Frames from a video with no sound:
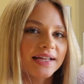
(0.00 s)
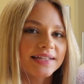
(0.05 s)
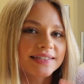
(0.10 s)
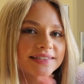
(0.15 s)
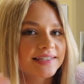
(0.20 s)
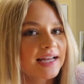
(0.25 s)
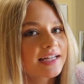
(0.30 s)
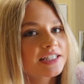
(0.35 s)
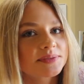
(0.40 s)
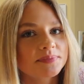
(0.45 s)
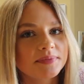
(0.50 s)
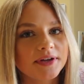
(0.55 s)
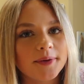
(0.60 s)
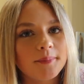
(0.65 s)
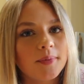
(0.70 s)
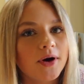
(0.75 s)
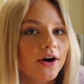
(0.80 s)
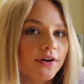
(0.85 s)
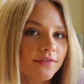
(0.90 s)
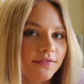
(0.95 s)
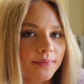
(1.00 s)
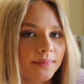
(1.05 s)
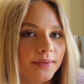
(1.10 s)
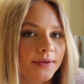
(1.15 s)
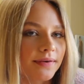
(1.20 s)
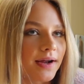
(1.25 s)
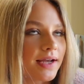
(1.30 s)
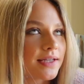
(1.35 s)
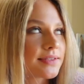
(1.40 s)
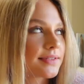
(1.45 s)
It sets me apart from
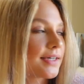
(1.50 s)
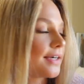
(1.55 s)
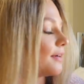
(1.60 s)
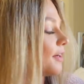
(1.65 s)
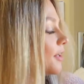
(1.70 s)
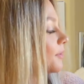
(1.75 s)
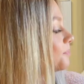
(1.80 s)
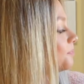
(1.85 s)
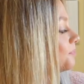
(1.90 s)
the rest, I don't know.